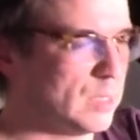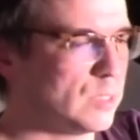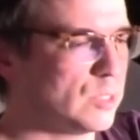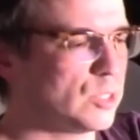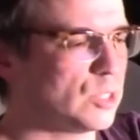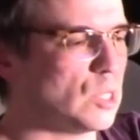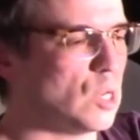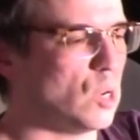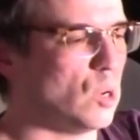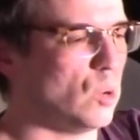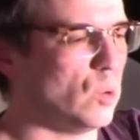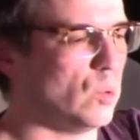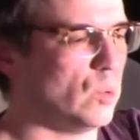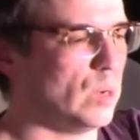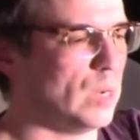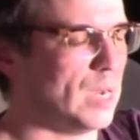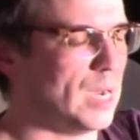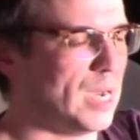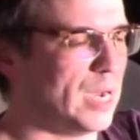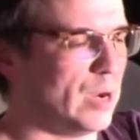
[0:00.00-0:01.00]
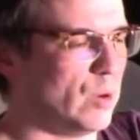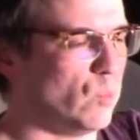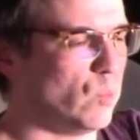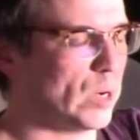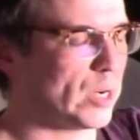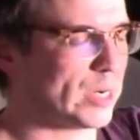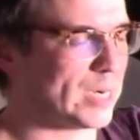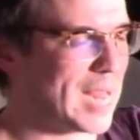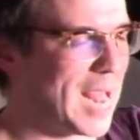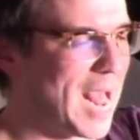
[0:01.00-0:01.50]
So
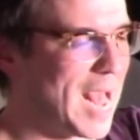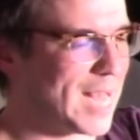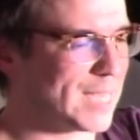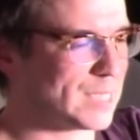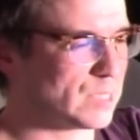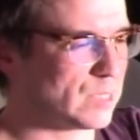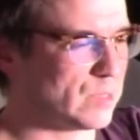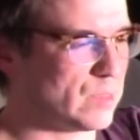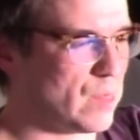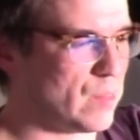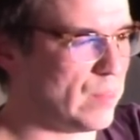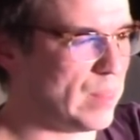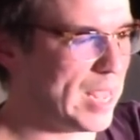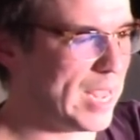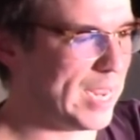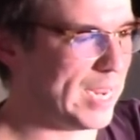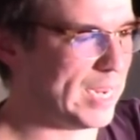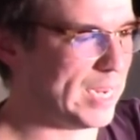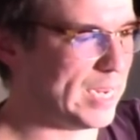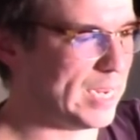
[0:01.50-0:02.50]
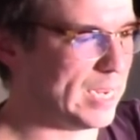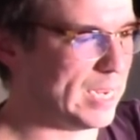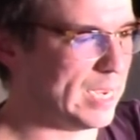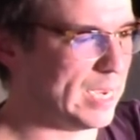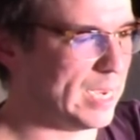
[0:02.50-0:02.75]
we're going to ask that they